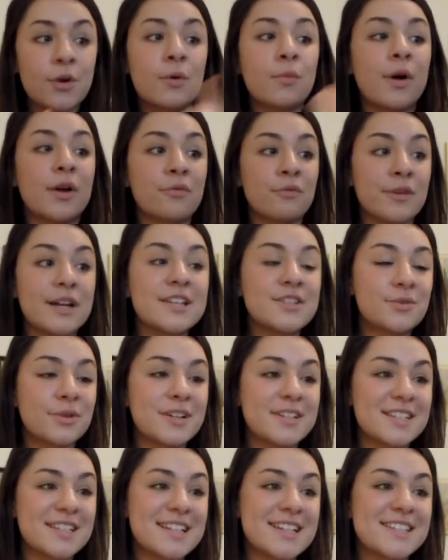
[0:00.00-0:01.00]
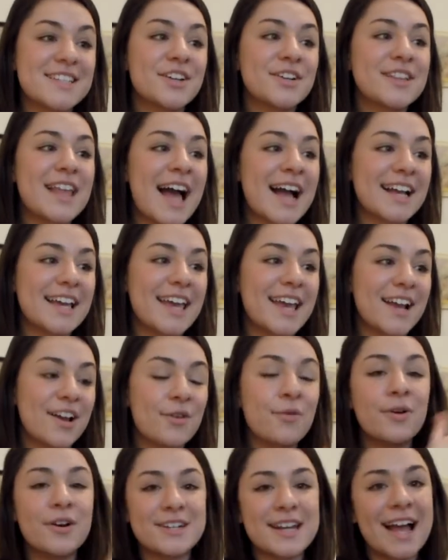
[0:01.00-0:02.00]
or what resources they're lacking
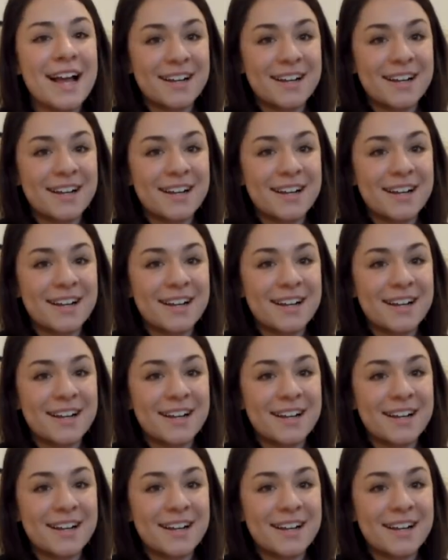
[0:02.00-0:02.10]
in order to